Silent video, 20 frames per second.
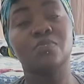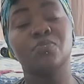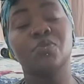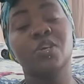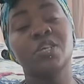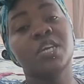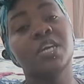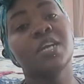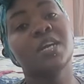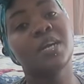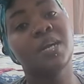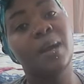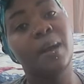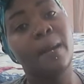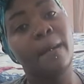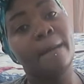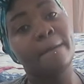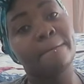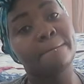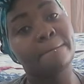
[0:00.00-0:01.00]
morning
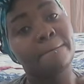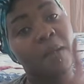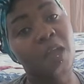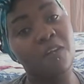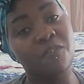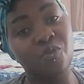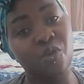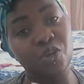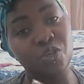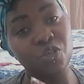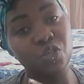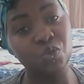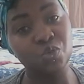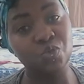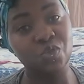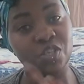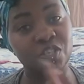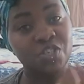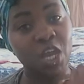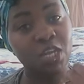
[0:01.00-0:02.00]
if you are new
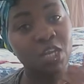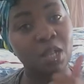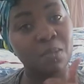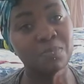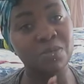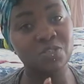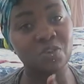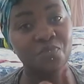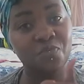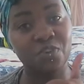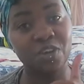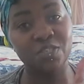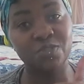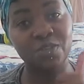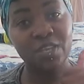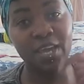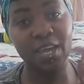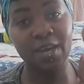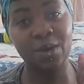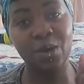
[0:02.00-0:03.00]
to the channel please don't forget
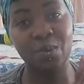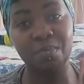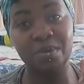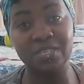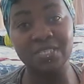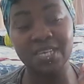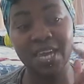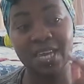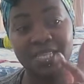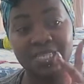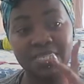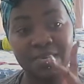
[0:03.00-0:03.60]
to like comment and